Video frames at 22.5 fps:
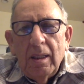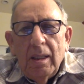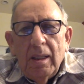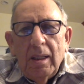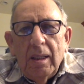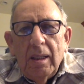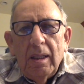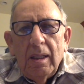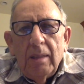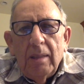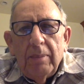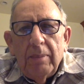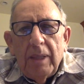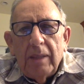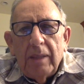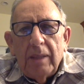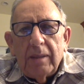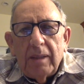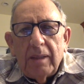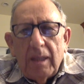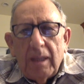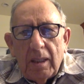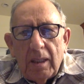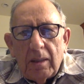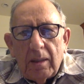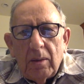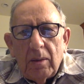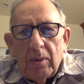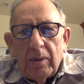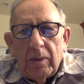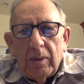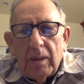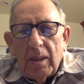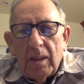about the Echo and
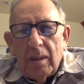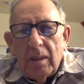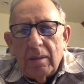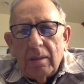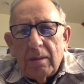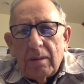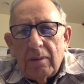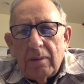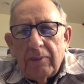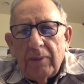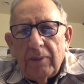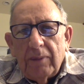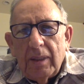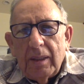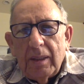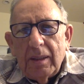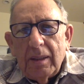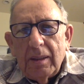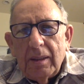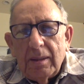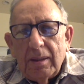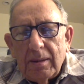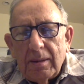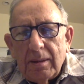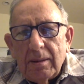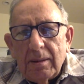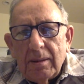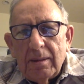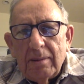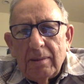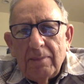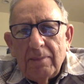the Oscar flight incidents.